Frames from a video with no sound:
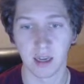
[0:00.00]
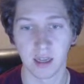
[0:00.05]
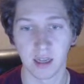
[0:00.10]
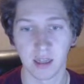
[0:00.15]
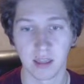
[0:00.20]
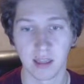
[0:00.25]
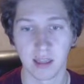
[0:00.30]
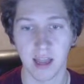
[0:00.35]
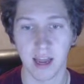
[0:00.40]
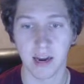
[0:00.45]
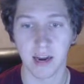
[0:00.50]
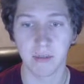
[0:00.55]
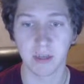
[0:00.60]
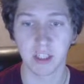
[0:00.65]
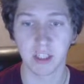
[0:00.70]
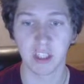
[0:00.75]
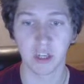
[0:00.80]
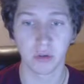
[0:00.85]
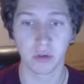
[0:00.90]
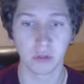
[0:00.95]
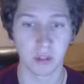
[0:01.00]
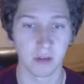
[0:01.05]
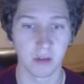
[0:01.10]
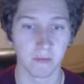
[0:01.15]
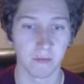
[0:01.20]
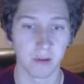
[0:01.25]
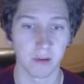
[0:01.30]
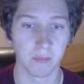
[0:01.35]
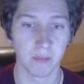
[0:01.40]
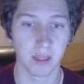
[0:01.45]
enemy chosen
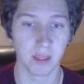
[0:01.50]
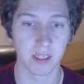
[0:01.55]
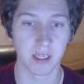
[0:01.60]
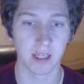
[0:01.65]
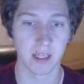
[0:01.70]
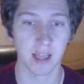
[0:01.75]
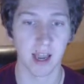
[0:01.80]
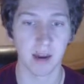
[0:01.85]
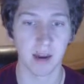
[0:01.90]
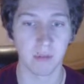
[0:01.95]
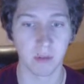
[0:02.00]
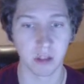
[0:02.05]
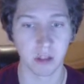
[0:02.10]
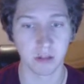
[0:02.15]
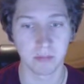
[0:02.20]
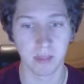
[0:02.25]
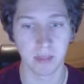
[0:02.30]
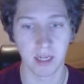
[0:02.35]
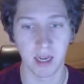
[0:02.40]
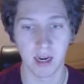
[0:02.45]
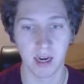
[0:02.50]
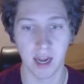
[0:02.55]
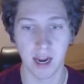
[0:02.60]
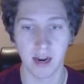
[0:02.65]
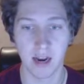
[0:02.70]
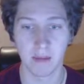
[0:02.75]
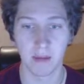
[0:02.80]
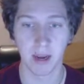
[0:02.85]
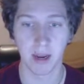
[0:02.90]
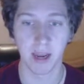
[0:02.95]
from this attack must be an
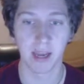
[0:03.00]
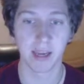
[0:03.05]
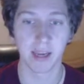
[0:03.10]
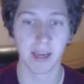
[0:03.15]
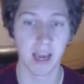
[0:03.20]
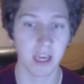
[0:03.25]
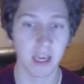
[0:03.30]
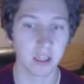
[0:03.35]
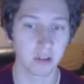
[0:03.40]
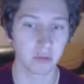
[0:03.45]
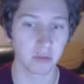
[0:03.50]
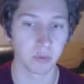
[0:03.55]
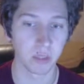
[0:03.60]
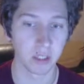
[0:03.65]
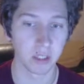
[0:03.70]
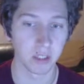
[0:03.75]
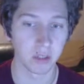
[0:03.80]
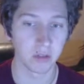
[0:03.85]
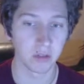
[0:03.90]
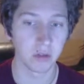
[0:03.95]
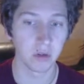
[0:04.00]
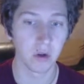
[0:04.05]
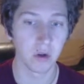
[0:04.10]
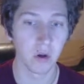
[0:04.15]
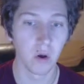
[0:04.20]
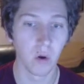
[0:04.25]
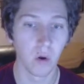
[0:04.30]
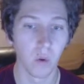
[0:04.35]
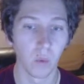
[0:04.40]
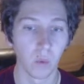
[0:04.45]
enemy engaged with you
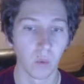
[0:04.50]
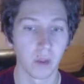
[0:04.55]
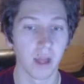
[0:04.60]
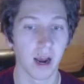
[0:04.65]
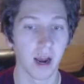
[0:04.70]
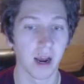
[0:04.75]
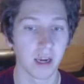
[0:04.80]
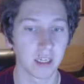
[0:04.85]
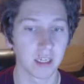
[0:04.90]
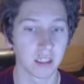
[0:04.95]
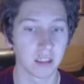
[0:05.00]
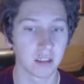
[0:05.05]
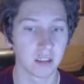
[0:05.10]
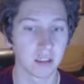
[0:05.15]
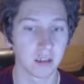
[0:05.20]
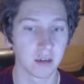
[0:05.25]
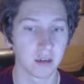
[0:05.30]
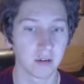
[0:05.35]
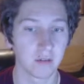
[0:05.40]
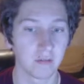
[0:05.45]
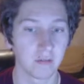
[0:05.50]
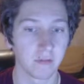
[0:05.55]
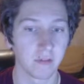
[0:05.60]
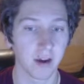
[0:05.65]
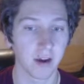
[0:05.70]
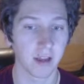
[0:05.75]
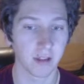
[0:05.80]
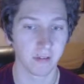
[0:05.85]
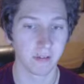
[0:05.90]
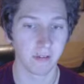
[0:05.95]
with the highest
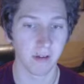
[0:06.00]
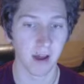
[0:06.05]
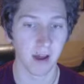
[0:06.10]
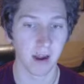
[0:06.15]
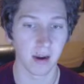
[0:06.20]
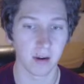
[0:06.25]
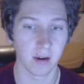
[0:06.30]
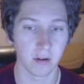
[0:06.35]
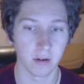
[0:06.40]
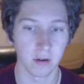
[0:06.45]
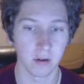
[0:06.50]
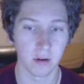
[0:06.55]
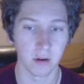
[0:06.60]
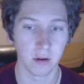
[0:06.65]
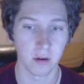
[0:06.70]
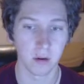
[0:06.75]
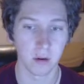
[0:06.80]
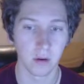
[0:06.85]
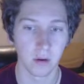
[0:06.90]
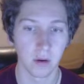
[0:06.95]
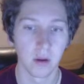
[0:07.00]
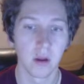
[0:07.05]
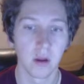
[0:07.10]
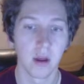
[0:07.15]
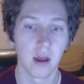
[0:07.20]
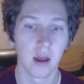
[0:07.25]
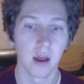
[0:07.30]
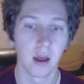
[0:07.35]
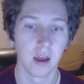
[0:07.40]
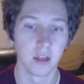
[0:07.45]
fight value.
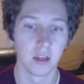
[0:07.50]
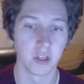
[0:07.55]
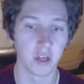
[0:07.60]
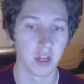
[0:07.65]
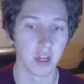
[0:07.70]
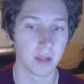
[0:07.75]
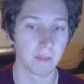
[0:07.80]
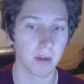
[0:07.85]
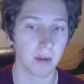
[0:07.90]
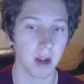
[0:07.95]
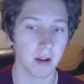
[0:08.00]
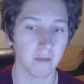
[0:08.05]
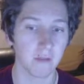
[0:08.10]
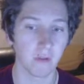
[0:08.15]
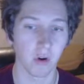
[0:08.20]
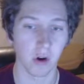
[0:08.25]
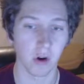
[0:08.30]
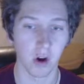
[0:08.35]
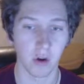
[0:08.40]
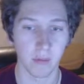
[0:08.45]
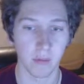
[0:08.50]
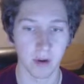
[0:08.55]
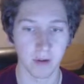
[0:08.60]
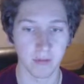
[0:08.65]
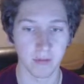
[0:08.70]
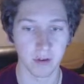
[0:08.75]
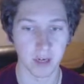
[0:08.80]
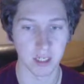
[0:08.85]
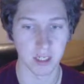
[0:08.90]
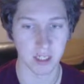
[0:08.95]
You get +4 combat
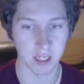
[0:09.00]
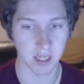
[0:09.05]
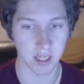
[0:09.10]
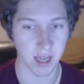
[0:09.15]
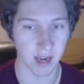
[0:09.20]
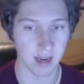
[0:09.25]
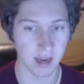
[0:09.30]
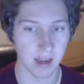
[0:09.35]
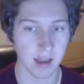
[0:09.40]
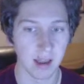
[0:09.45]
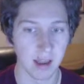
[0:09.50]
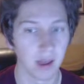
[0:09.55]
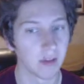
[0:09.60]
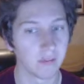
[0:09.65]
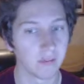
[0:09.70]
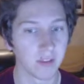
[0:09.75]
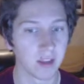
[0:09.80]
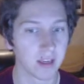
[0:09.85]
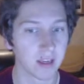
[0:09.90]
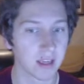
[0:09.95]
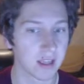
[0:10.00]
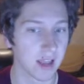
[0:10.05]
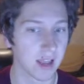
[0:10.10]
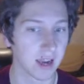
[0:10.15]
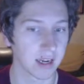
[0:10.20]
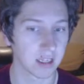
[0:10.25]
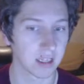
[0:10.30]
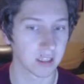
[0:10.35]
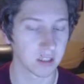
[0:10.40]
for this attack. If this attack is